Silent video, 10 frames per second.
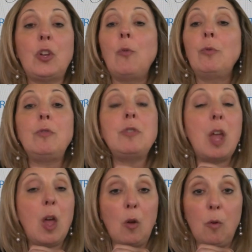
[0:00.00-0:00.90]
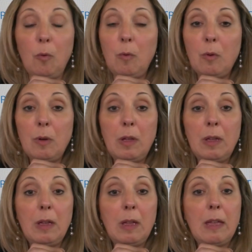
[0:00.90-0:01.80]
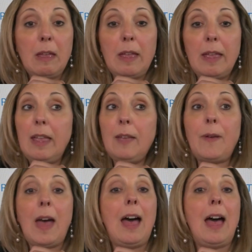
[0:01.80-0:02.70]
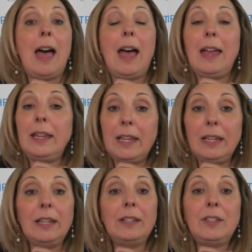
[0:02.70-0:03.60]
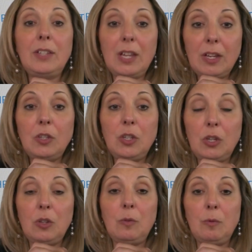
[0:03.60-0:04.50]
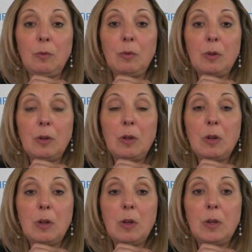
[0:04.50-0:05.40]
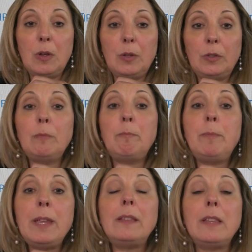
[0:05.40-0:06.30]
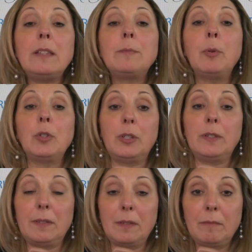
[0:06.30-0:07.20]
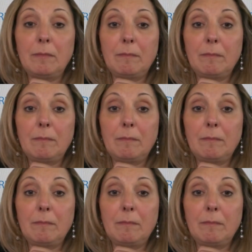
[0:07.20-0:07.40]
don't know if I can continue to beat these bushes.